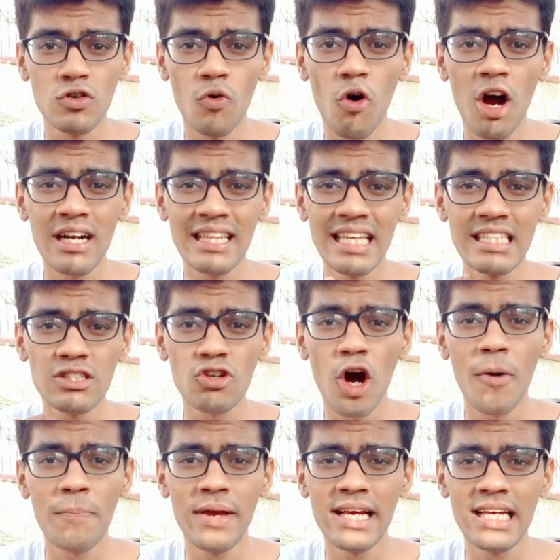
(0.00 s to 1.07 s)
So what this
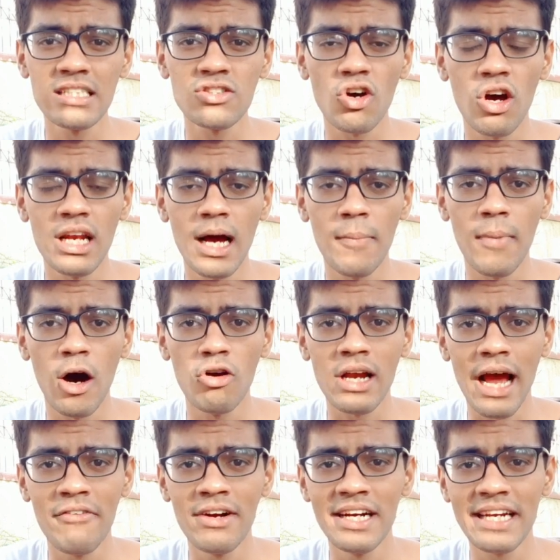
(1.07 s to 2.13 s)
topic is all
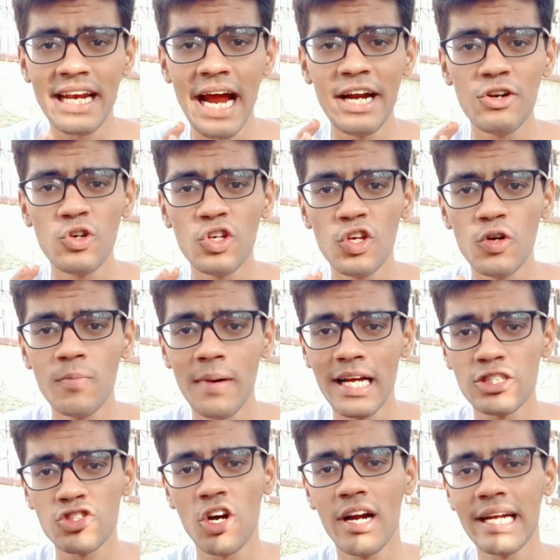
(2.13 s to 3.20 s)
about, I will try to give
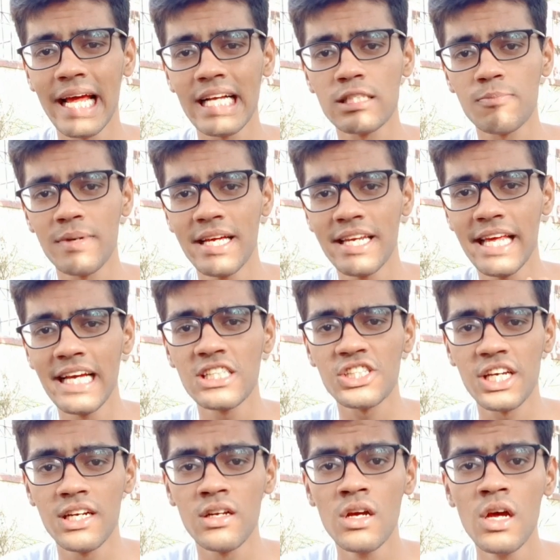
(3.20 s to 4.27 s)
my short
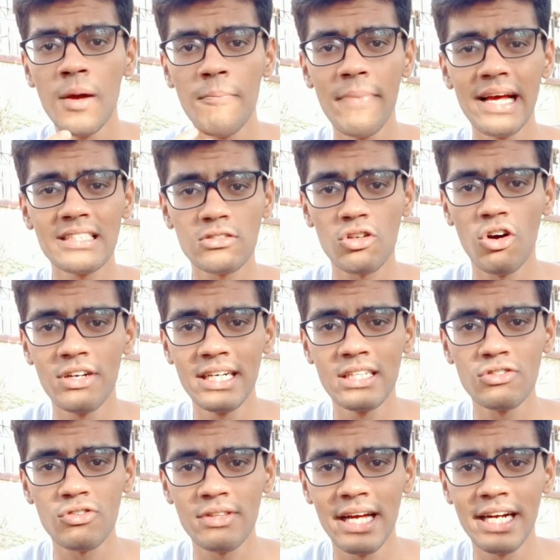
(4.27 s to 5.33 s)
explanation based on
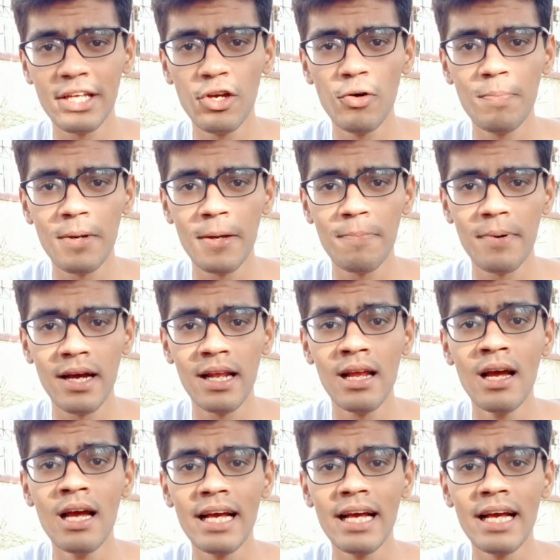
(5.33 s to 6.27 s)
it so that you people